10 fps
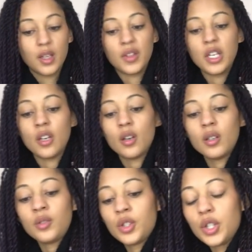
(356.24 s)
the
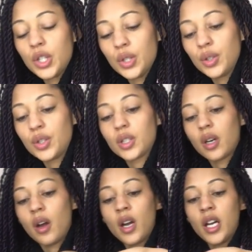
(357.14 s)
yarns used
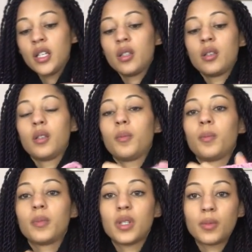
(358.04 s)
I
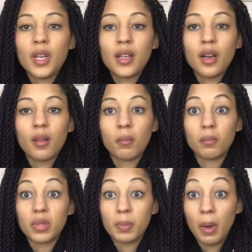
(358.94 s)
split, um,
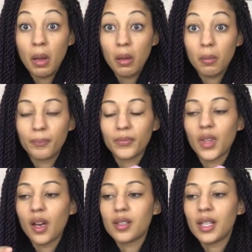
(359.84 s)
split
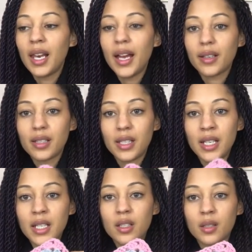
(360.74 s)
I
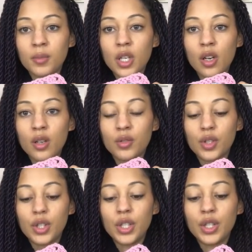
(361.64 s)
selected some yarns
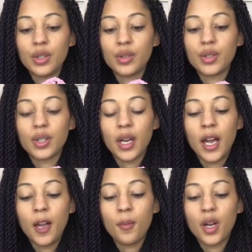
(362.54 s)
to use.
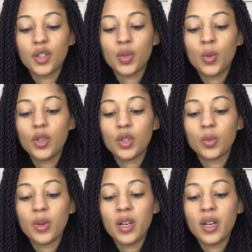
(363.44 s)
Um, I swatched